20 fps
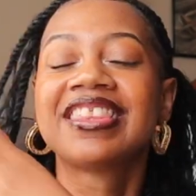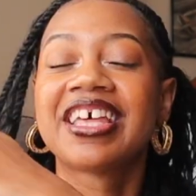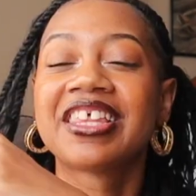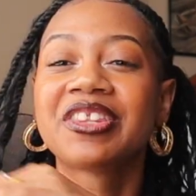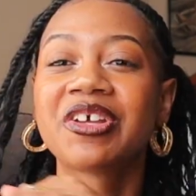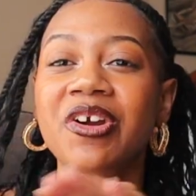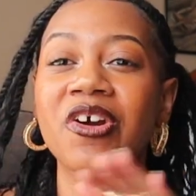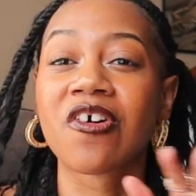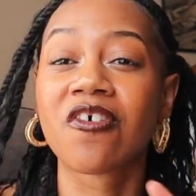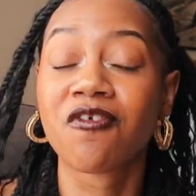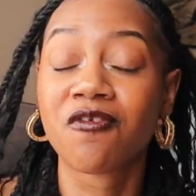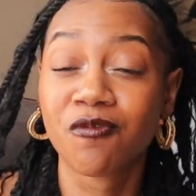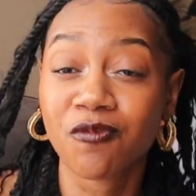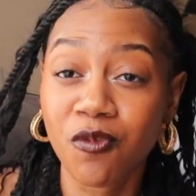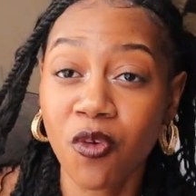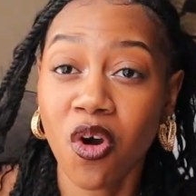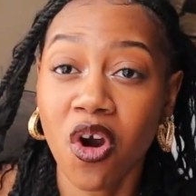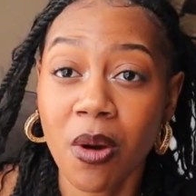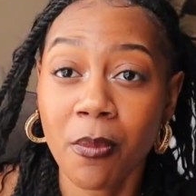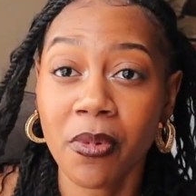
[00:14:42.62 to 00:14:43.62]
that there are
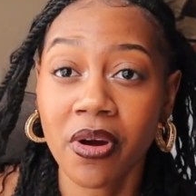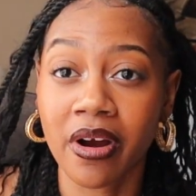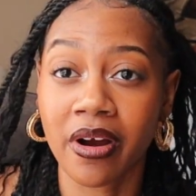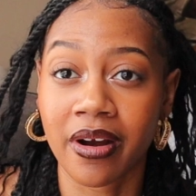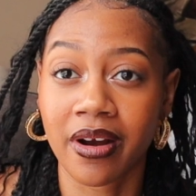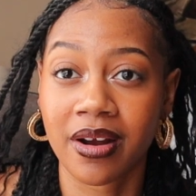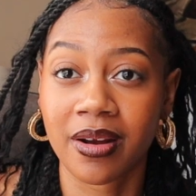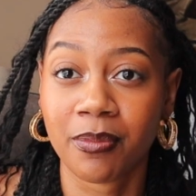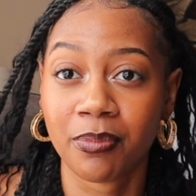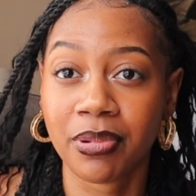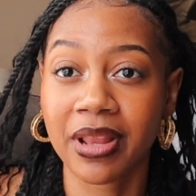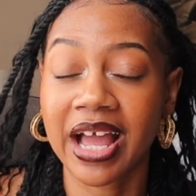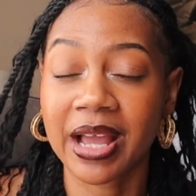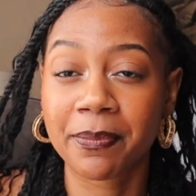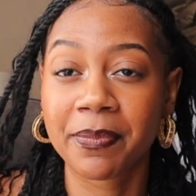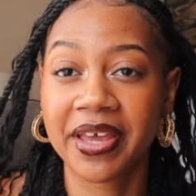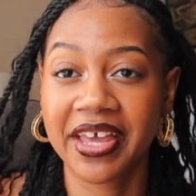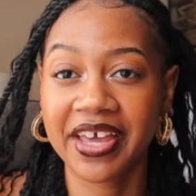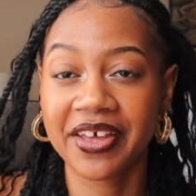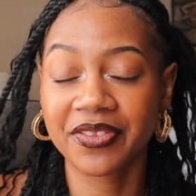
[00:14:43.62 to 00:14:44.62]
former
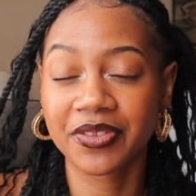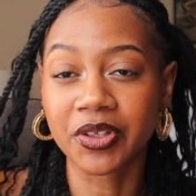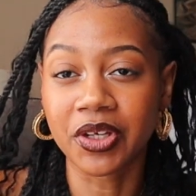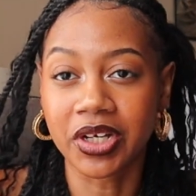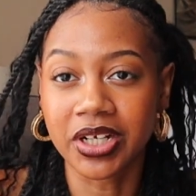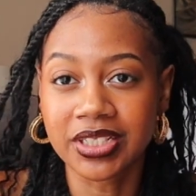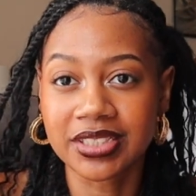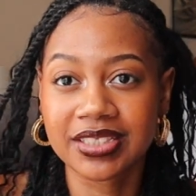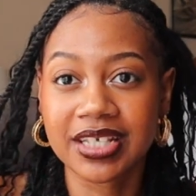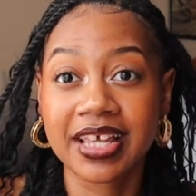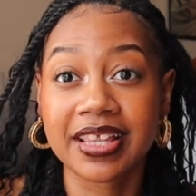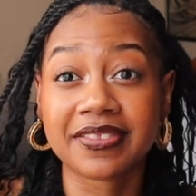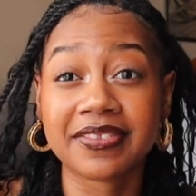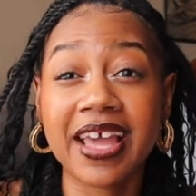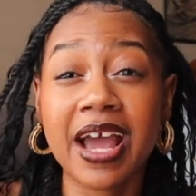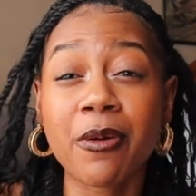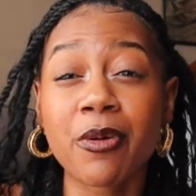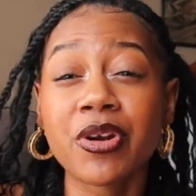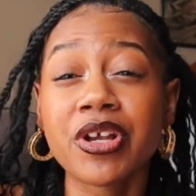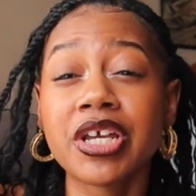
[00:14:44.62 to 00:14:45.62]
Black Panthers
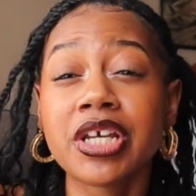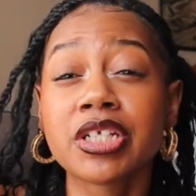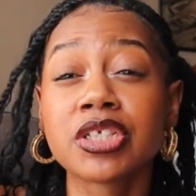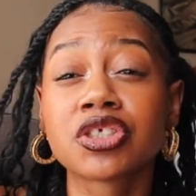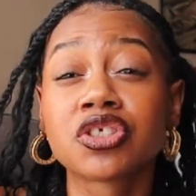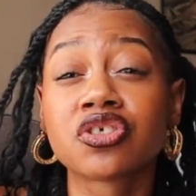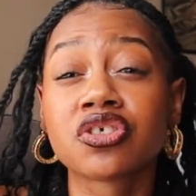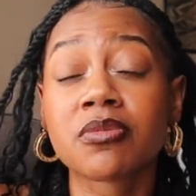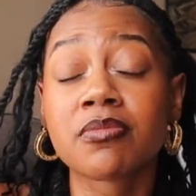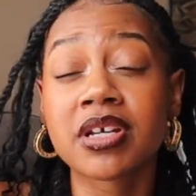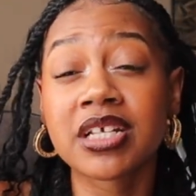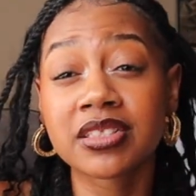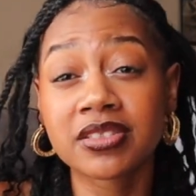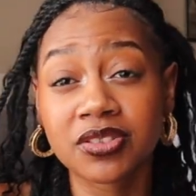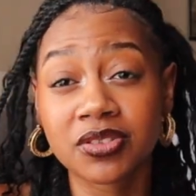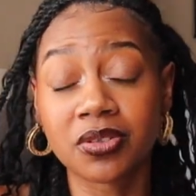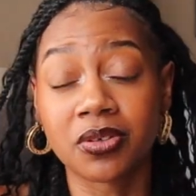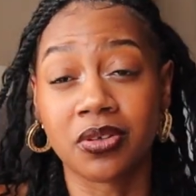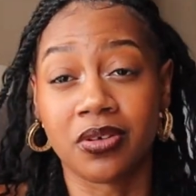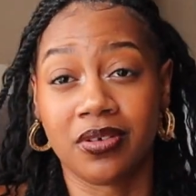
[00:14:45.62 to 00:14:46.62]
that were
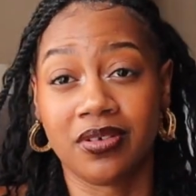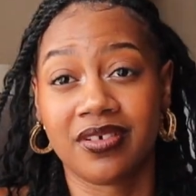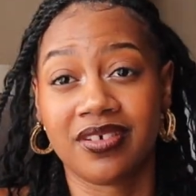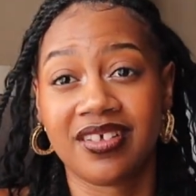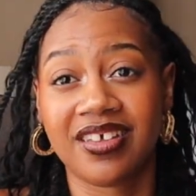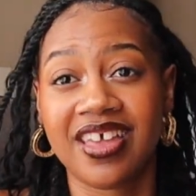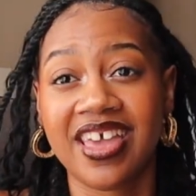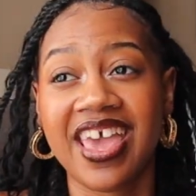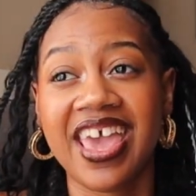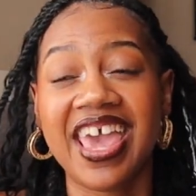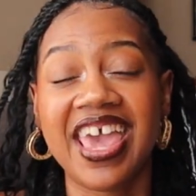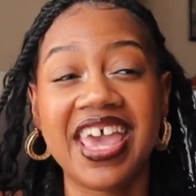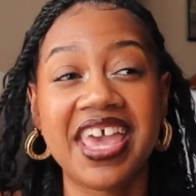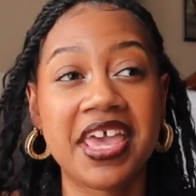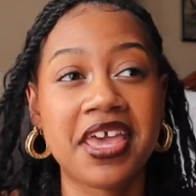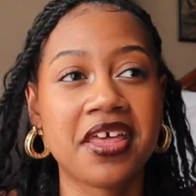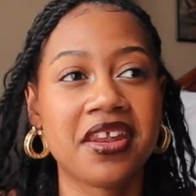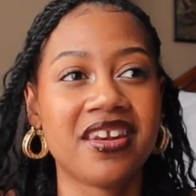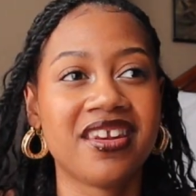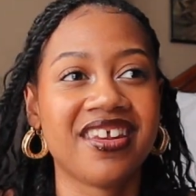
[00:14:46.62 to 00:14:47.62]
instrumental
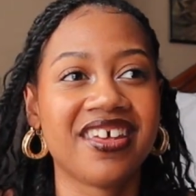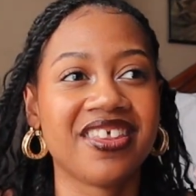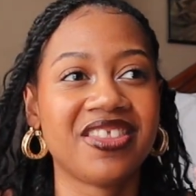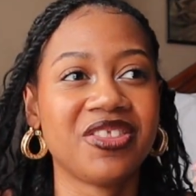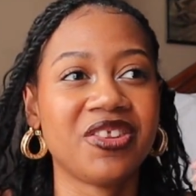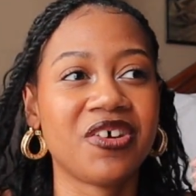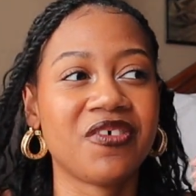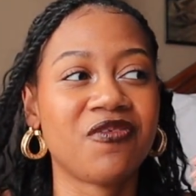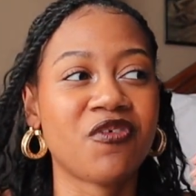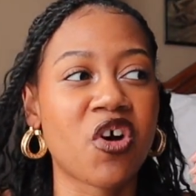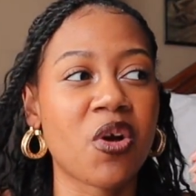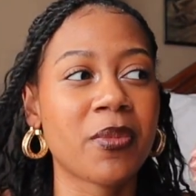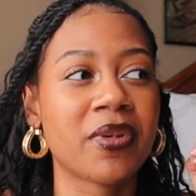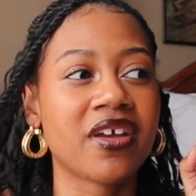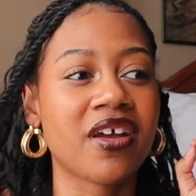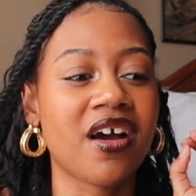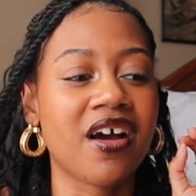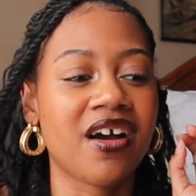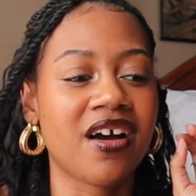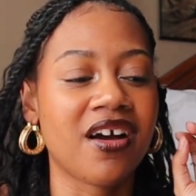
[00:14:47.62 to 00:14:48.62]
in the
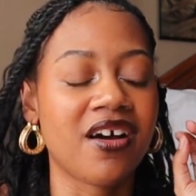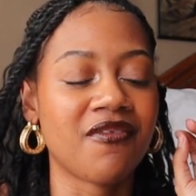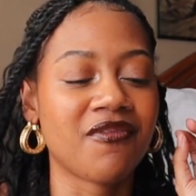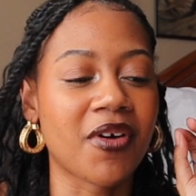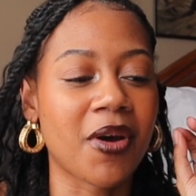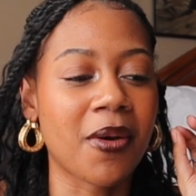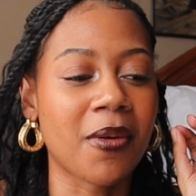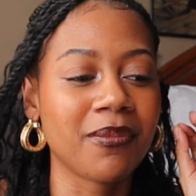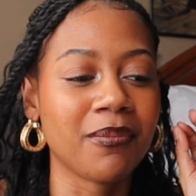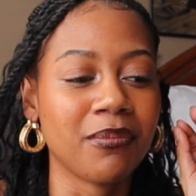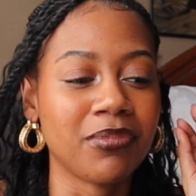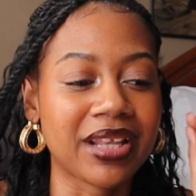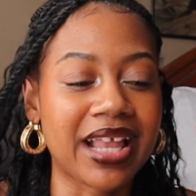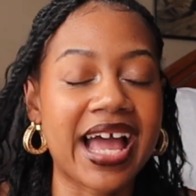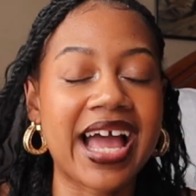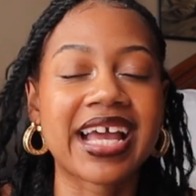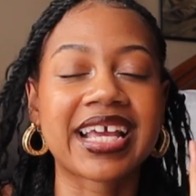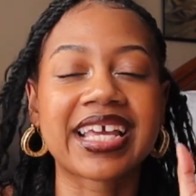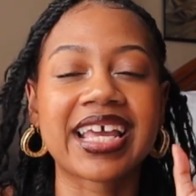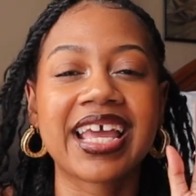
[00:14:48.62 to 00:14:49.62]
forming of
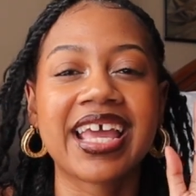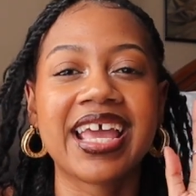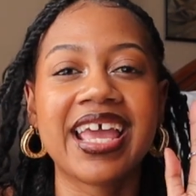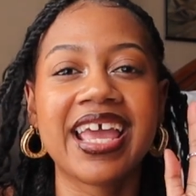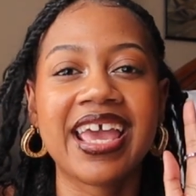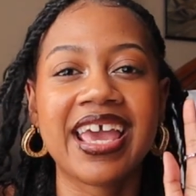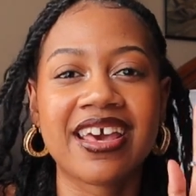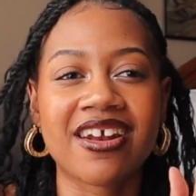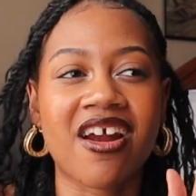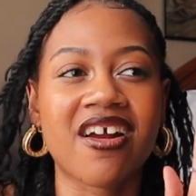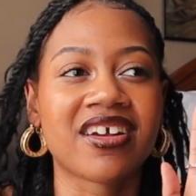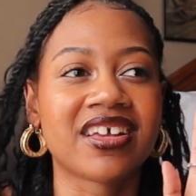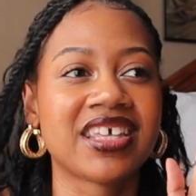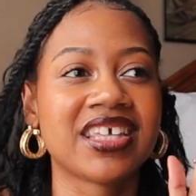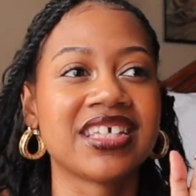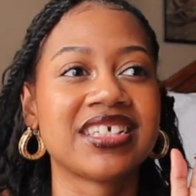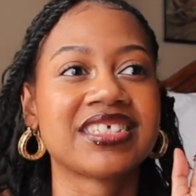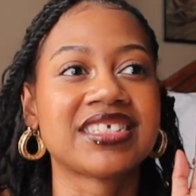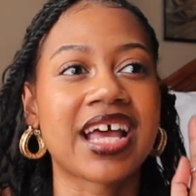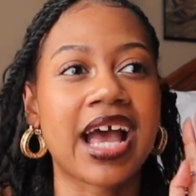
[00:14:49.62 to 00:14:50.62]
Black
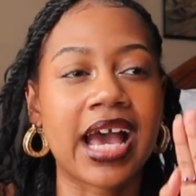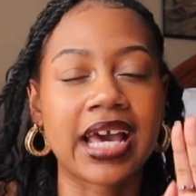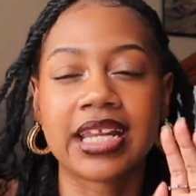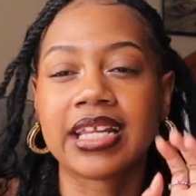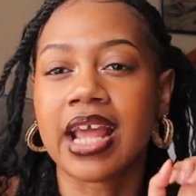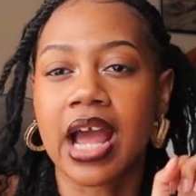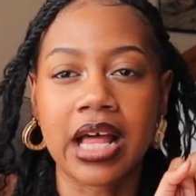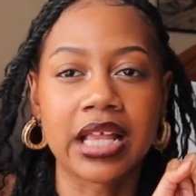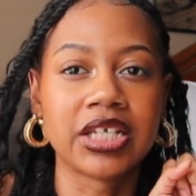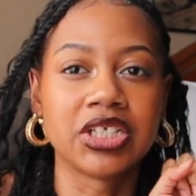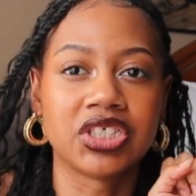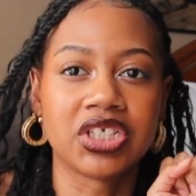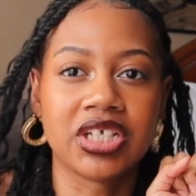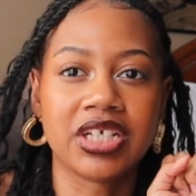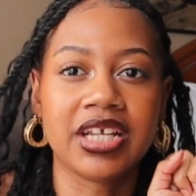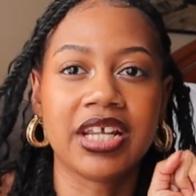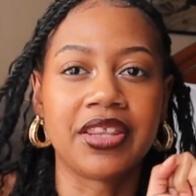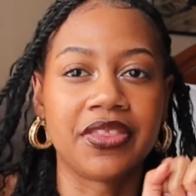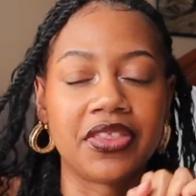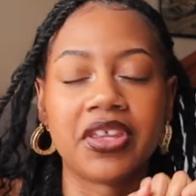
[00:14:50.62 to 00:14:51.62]
anarchist
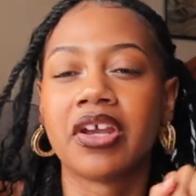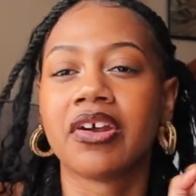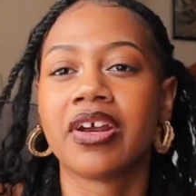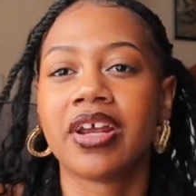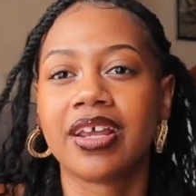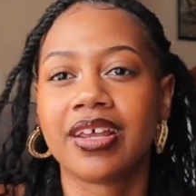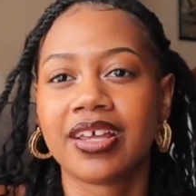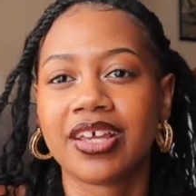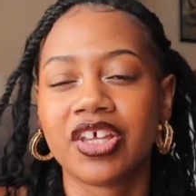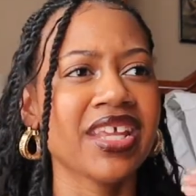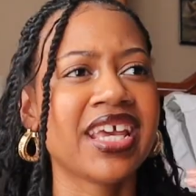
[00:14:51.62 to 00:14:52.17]
ideology and theory.